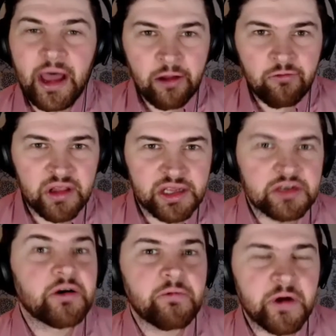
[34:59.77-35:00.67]
I really
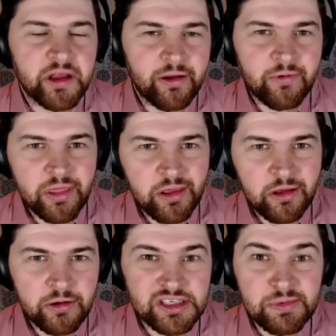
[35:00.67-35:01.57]
enjoy working with
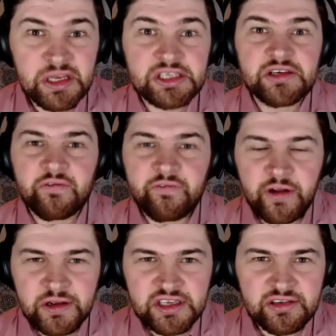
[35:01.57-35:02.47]
you is because you're
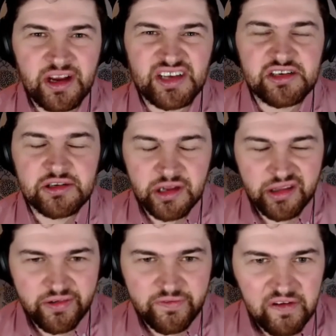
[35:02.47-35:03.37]
very structured
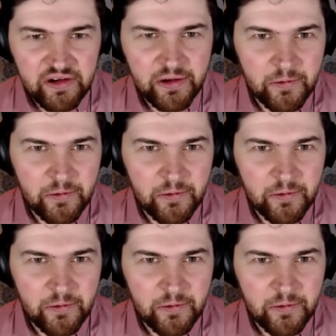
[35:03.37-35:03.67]
and you're very